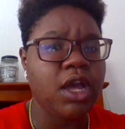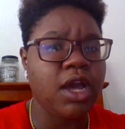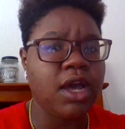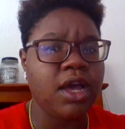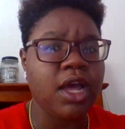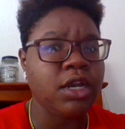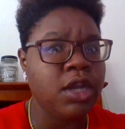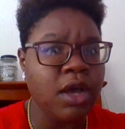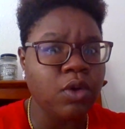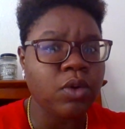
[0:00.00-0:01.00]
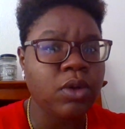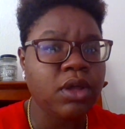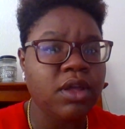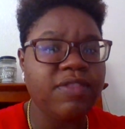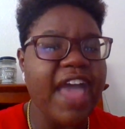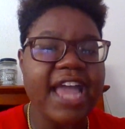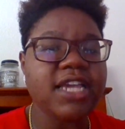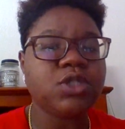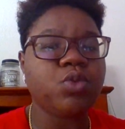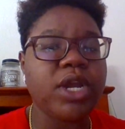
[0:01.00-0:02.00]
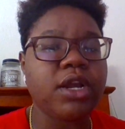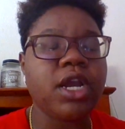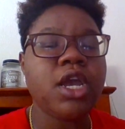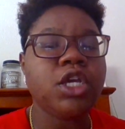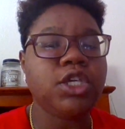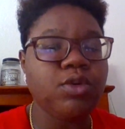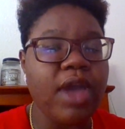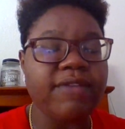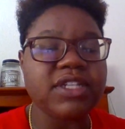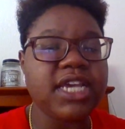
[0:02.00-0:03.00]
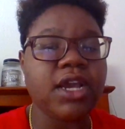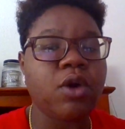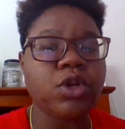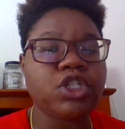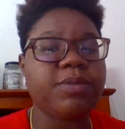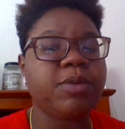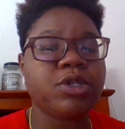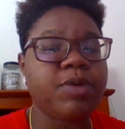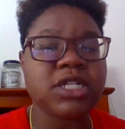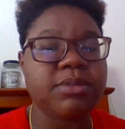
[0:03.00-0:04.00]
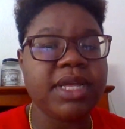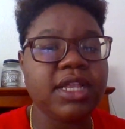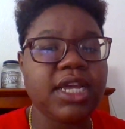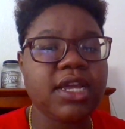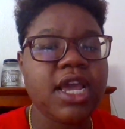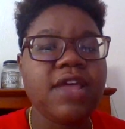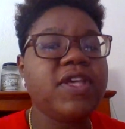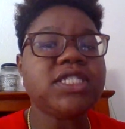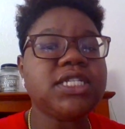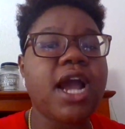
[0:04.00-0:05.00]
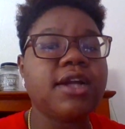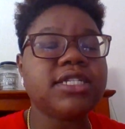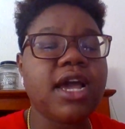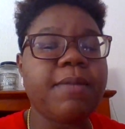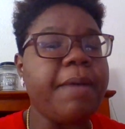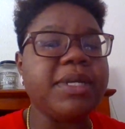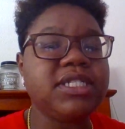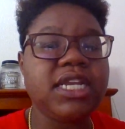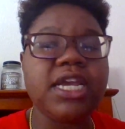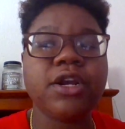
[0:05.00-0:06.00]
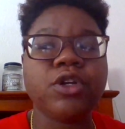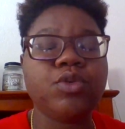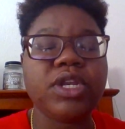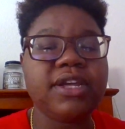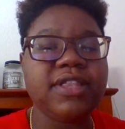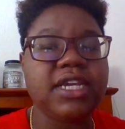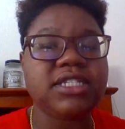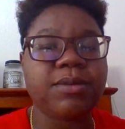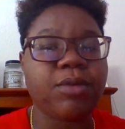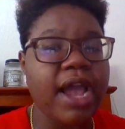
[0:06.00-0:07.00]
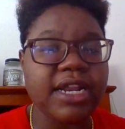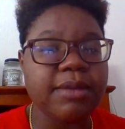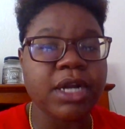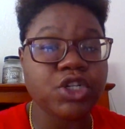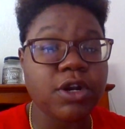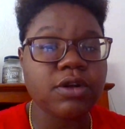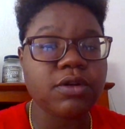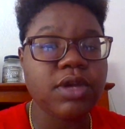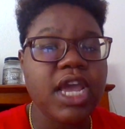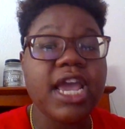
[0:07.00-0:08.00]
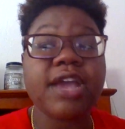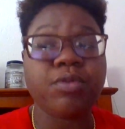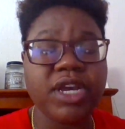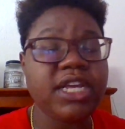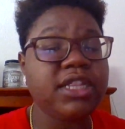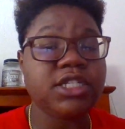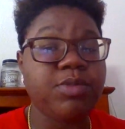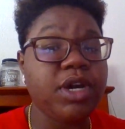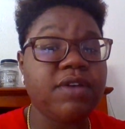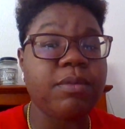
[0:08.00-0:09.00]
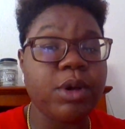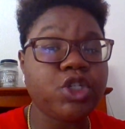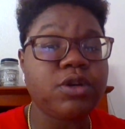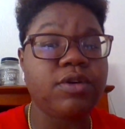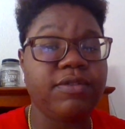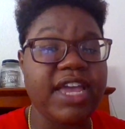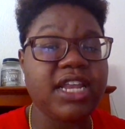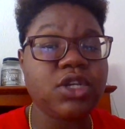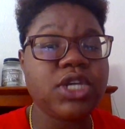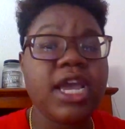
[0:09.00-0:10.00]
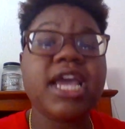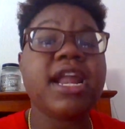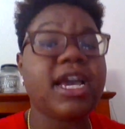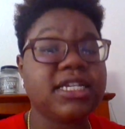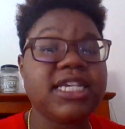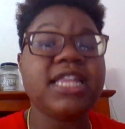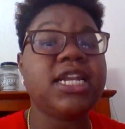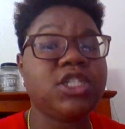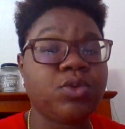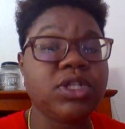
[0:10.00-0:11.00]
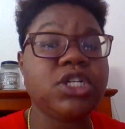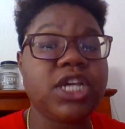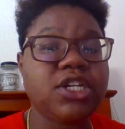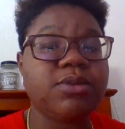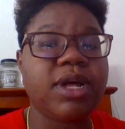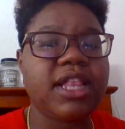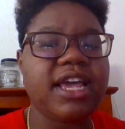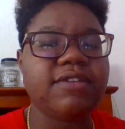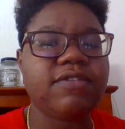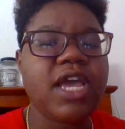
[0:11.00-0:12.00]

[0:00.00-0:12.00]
No. That is where you have to take ownership and responsibility. This entire time, I've been sitting here doing nothing except writing in my journal and reading this book of Emotional Advantage. And I could say that it's really changing my life.